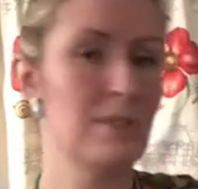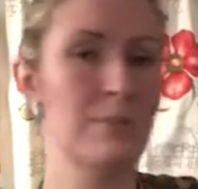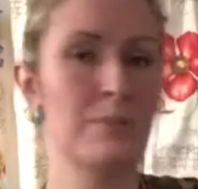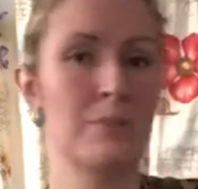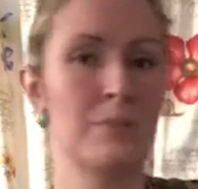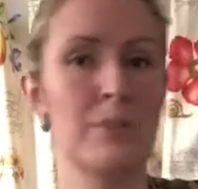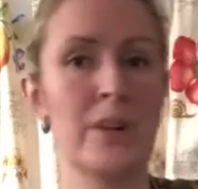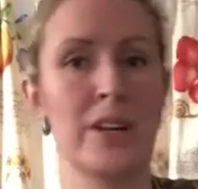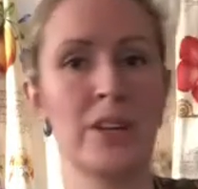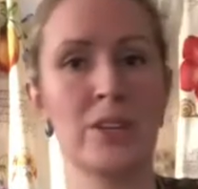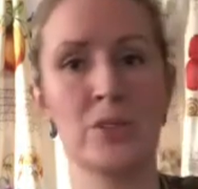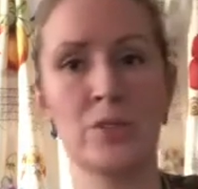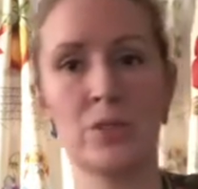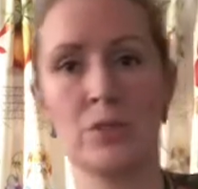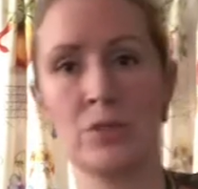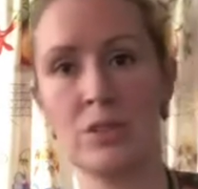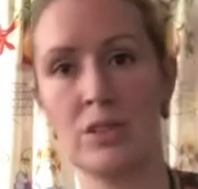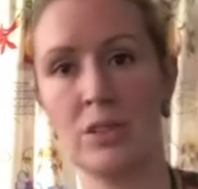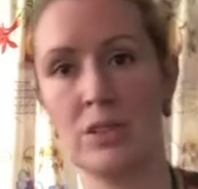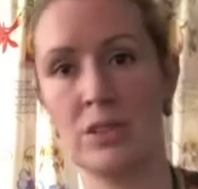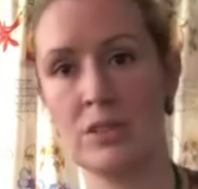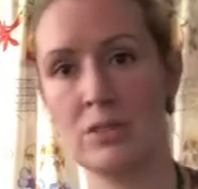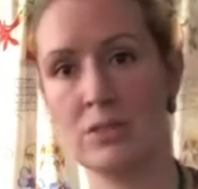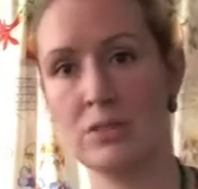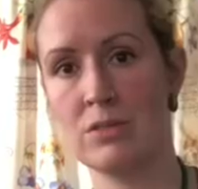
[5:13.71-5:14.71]
make sure that
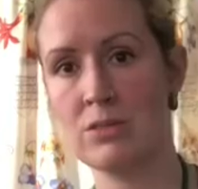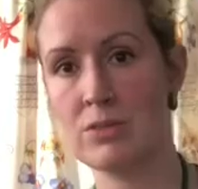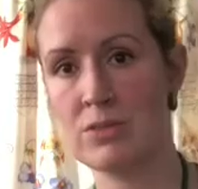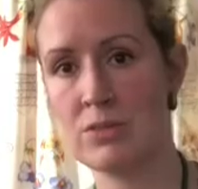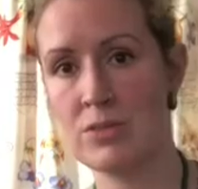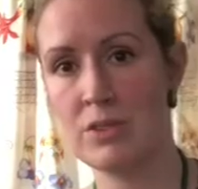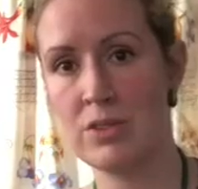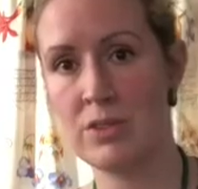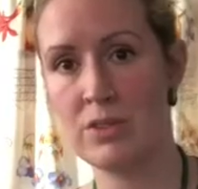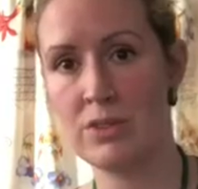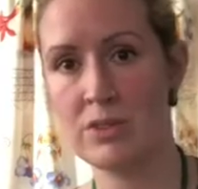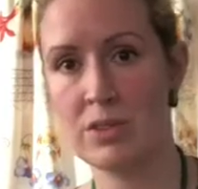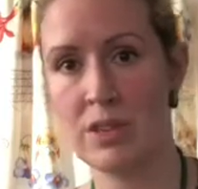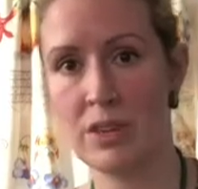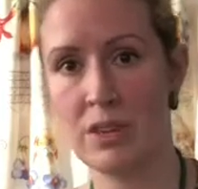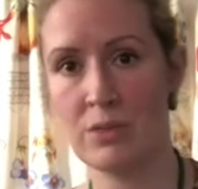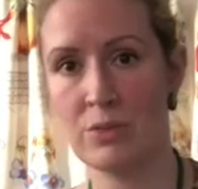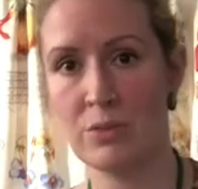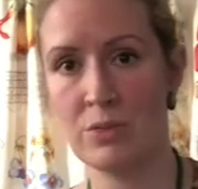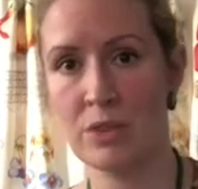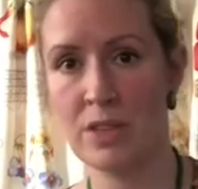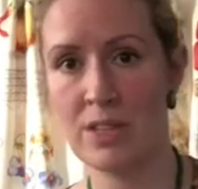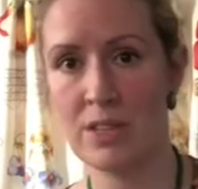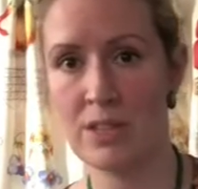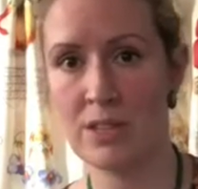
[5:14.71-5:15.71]
you're also using
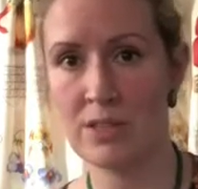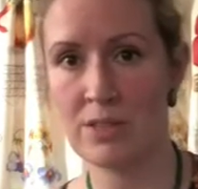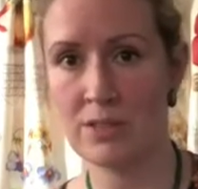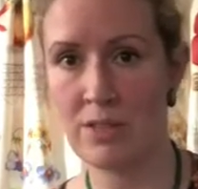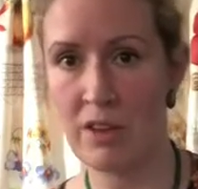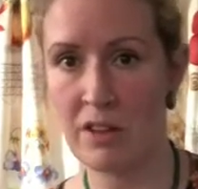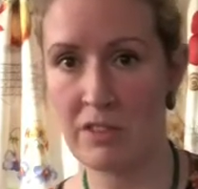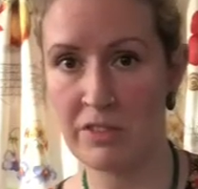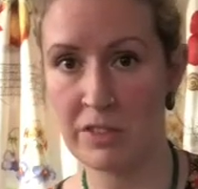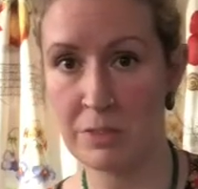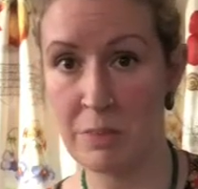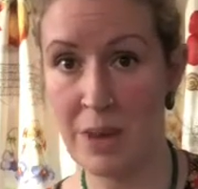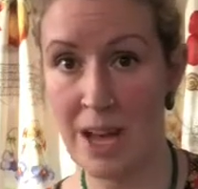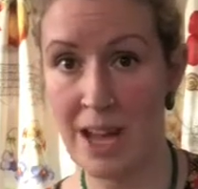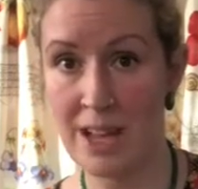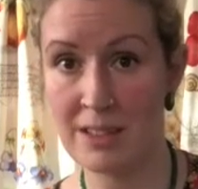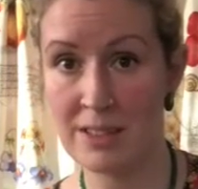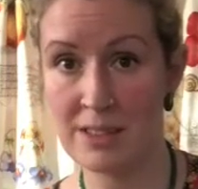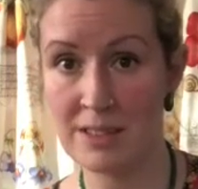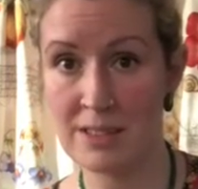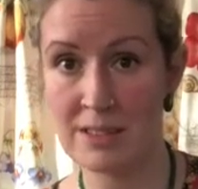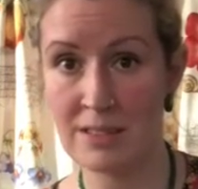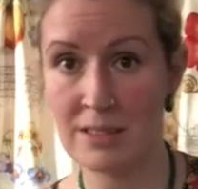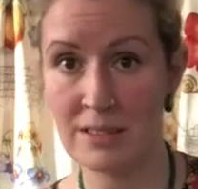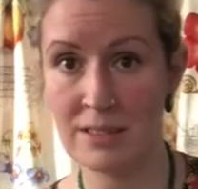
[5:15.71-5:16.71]
one of these craft
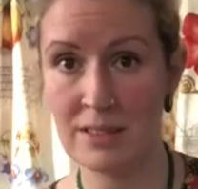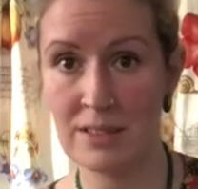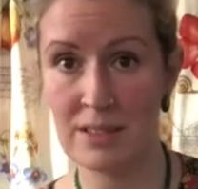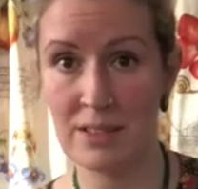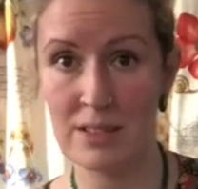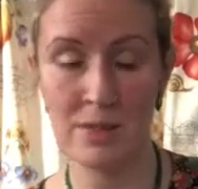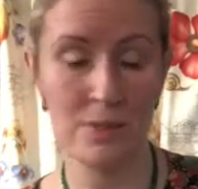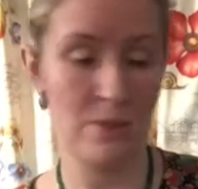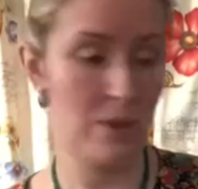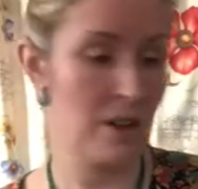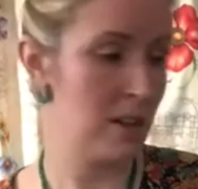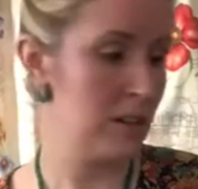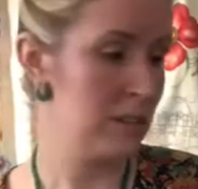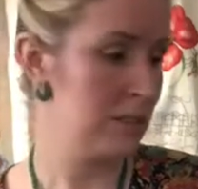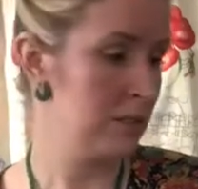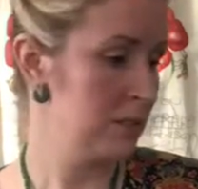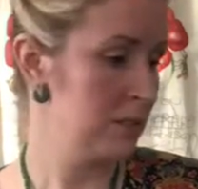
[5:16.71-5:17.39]
mats as well.